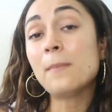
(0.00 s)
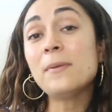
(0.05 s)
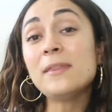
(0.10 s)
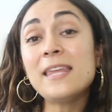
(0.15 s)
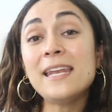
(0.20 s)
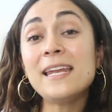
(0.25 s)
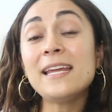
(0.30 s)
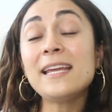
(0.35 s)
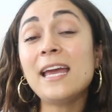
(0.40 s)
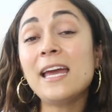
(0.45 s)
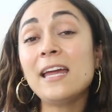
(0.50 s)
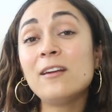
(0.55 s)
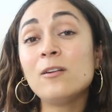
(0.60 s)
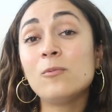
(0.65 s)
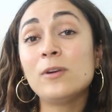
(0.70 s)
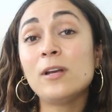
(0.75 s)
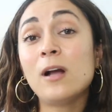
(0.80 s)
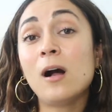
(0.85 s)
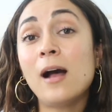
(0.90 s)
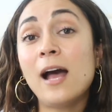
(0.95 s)
But then again,
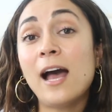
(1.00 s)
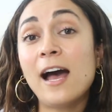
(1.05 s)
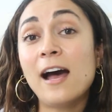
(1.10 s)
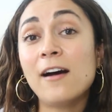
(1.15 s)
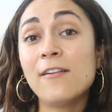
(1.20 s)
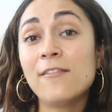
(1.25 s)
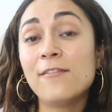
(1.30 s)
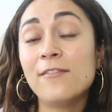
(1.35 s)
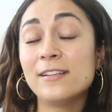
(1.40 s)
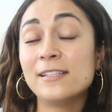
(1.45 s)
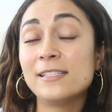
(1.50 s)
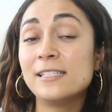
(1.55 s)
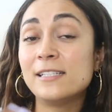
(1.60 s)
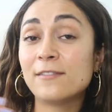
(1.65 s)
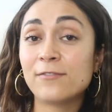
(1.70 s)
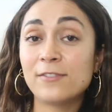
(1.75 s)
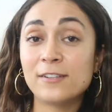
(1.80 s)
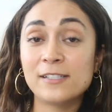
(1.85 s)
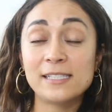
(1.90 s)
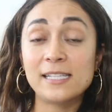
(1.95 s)
we all have
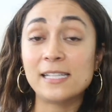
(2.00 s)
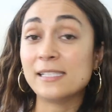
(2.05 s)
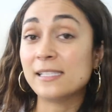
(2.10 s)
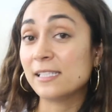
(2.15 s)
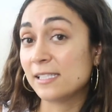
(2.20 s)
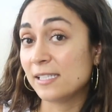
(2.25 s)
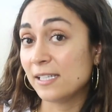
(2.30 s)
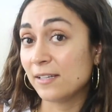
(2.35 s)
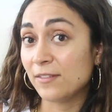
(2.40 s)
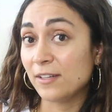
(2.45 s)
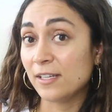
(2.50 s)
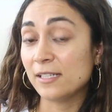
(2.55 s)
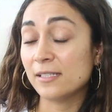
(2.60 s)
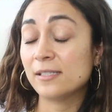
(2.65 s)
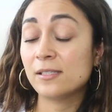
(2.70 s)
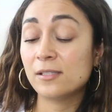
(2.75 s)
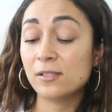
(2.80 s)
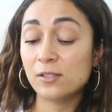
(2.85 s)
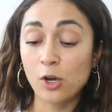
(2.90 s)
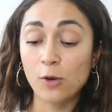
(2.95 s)
different sensitivities,
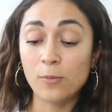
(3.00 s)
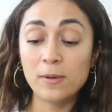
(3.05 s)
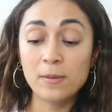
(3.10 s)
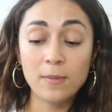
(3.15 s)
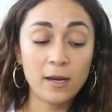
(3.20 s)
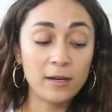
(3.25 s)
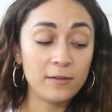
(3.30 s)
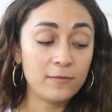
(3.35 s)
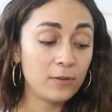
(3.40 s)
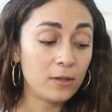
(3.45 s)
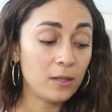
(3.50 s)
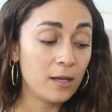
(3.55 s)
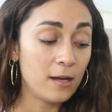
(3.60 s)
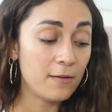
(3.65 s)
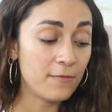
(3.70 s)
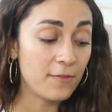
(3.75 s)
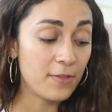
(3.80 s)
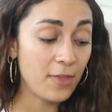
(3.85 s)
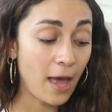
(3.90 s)
so be mindful of